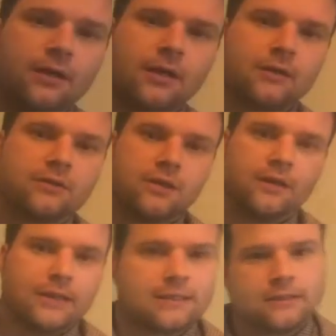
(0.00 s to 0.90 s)
It looks like
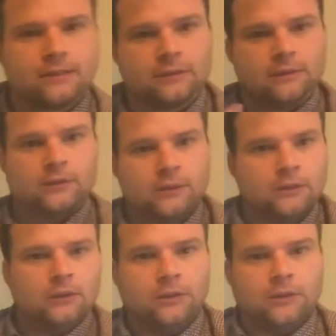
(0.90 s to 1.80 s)
that.
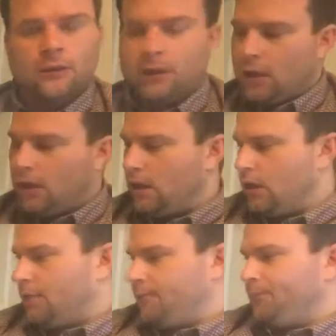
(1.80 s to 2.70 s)

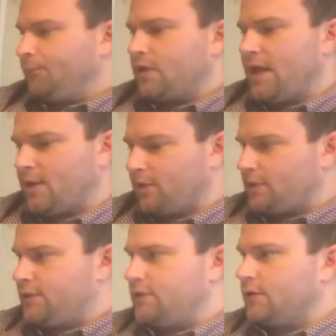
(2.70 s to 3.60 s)
Came out in
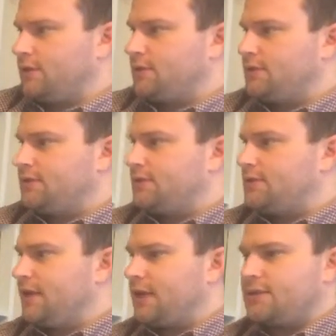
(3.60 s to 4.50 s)

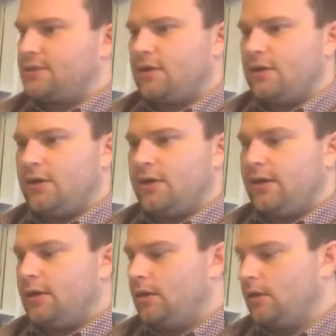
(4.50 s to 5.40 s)
1996.
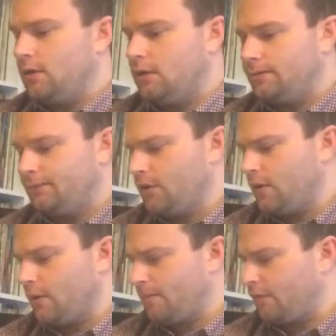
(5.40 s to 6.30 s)

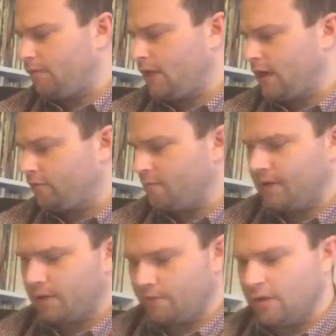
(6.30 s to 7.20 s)
Radiohead are a
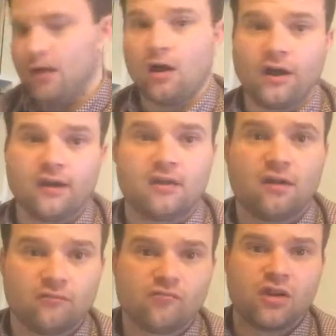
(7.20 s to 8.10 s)
band I really like.
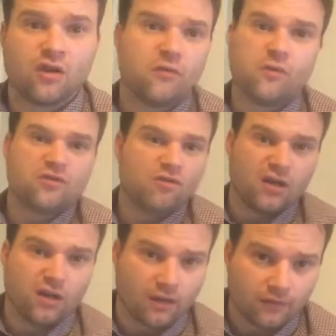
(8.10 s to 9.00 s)
I've always
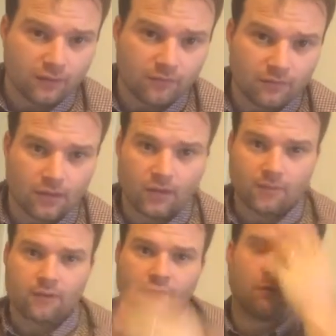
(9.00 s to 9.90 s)
really liked them. I
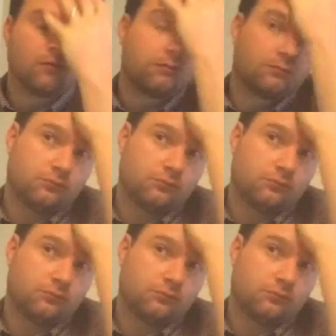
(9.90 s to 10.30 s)
think I've got.